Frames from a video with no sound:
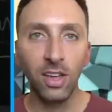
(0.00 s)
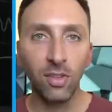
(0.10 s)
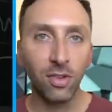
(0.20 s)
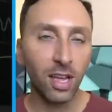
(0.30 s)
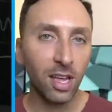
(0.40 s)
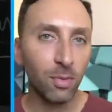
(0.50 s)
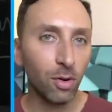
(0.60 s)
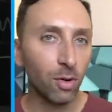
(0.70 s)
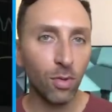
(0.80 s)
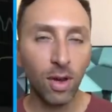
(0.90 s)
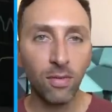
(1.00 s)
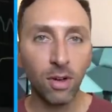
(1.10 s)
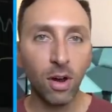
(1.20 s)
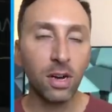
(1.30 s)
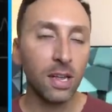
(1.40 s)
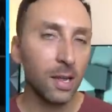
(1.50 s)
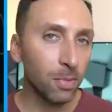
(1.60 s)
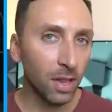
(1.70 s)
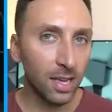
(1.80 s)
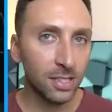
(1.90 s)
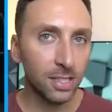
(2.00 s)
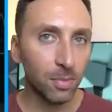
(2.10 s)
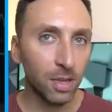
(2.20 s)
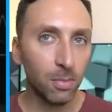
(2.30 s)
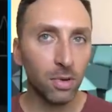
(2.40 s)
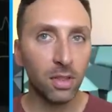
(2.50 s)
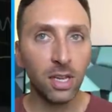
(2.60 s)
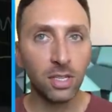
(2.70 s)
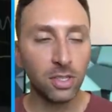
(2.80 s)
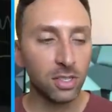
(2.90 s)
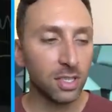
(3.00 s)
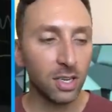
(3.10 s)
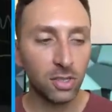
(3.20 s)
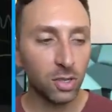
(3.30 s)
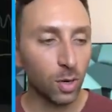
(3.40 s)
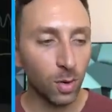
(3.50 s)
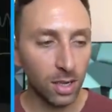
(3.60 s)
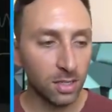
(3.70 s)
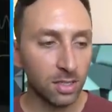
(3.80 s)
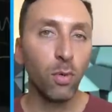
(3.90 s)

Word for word: either him or whoever, already embolized something, but they just didn't show us.